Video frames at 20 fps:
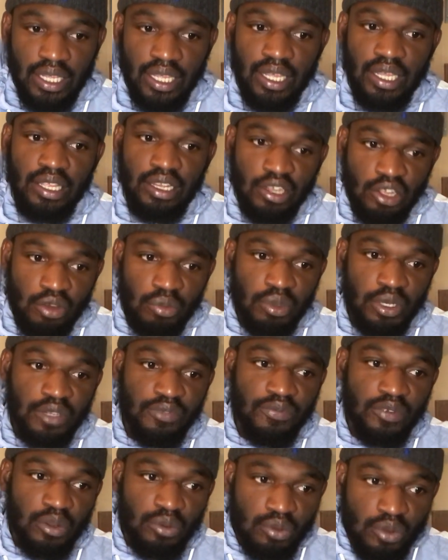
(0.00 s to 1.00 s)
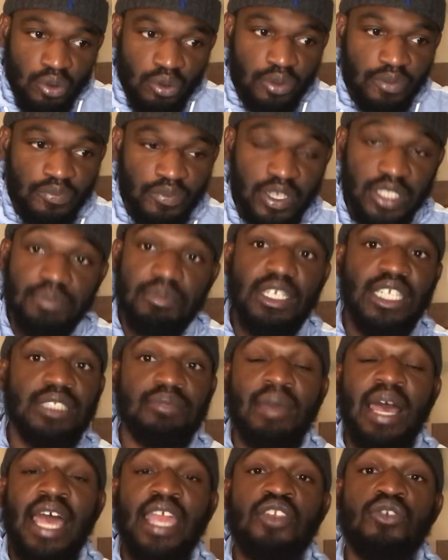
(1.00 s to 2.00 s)
along with his fellow co-defendants, because,
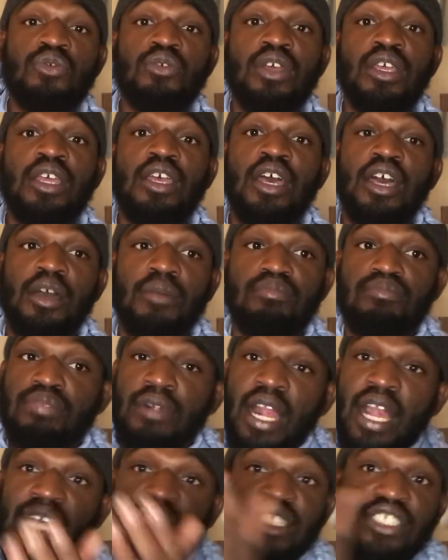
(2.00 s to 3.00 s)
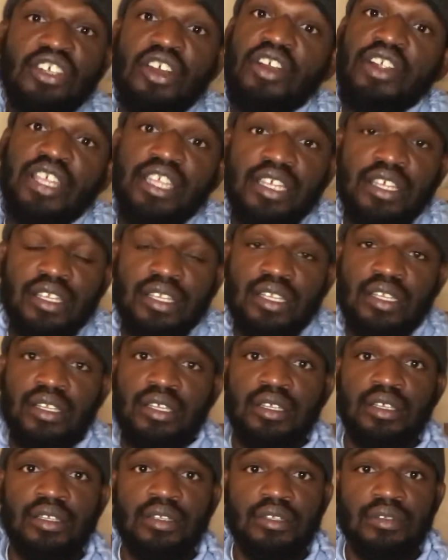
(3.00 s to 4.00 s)
mind you, Bras is already
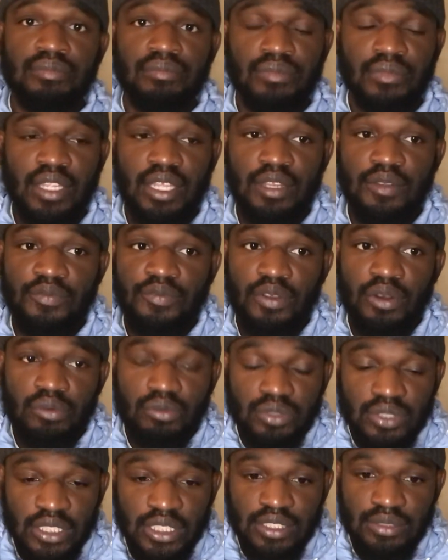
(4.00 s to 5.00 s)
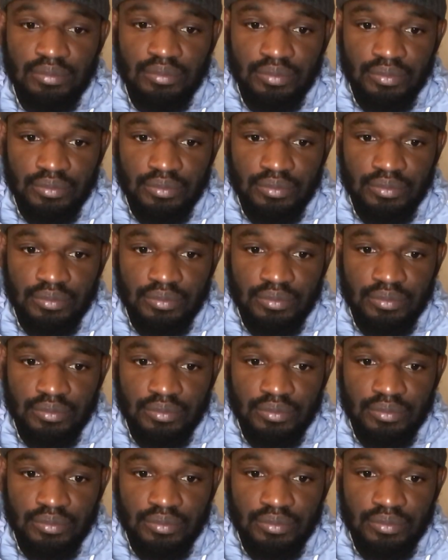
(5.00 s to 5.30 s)
in the federal system,